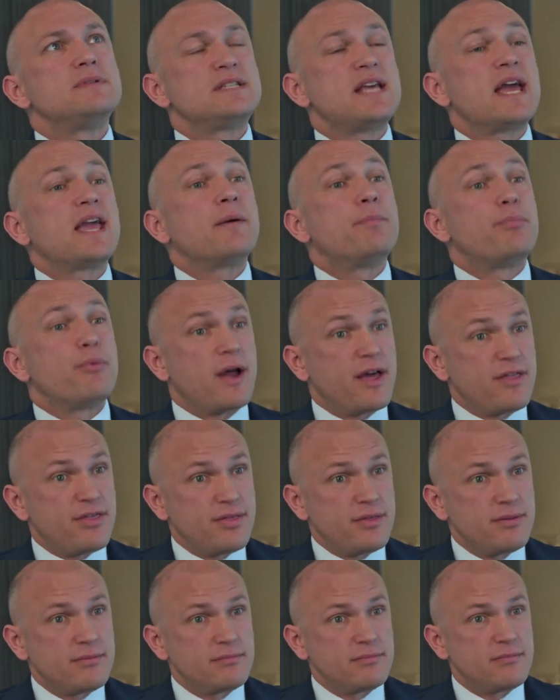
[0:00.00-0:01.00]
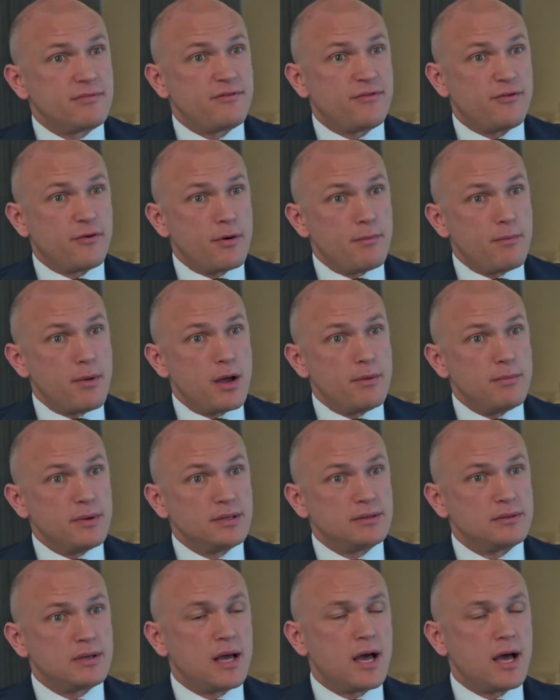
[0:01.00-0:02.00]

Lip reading: Take a breath for a moment.